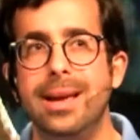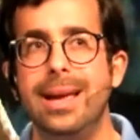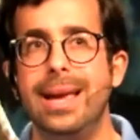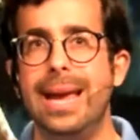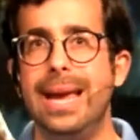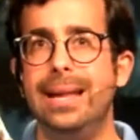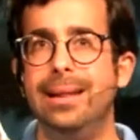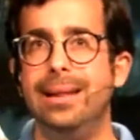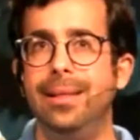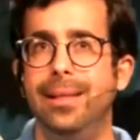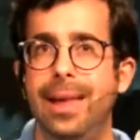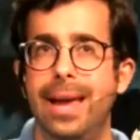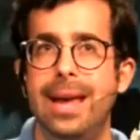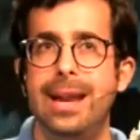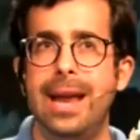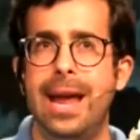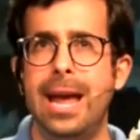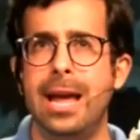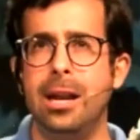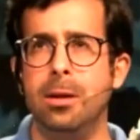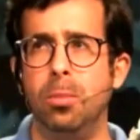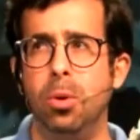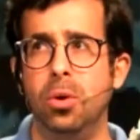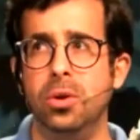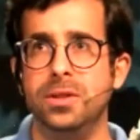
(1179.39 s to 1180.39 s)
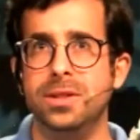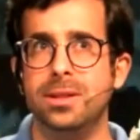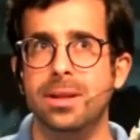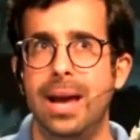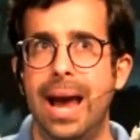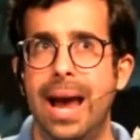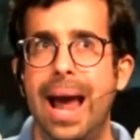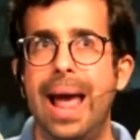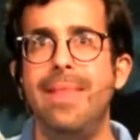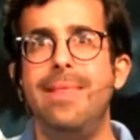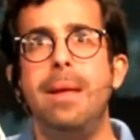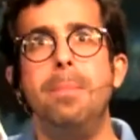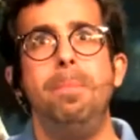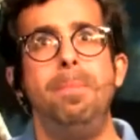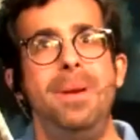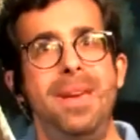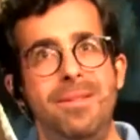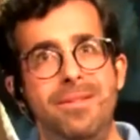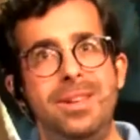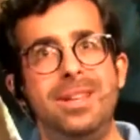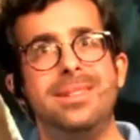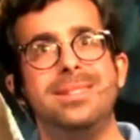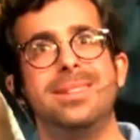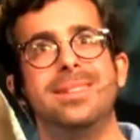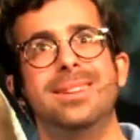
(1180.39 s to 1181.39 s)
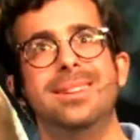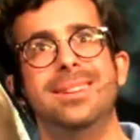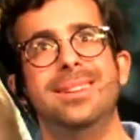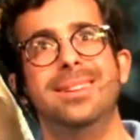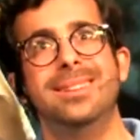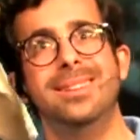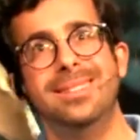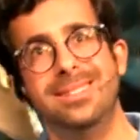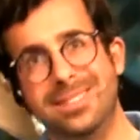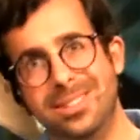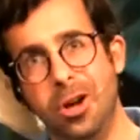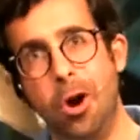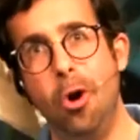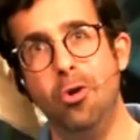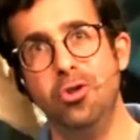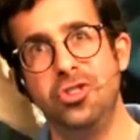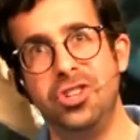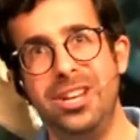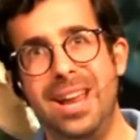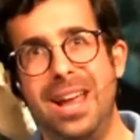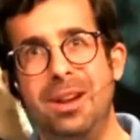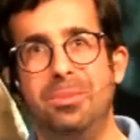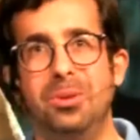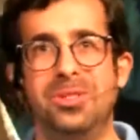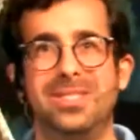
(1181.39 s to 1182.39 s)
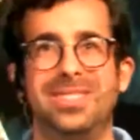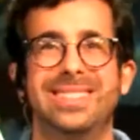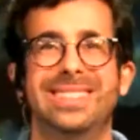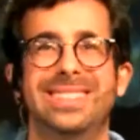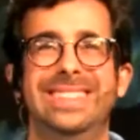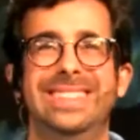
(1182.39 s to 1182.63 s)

in land animals and then pivot to ocean animals?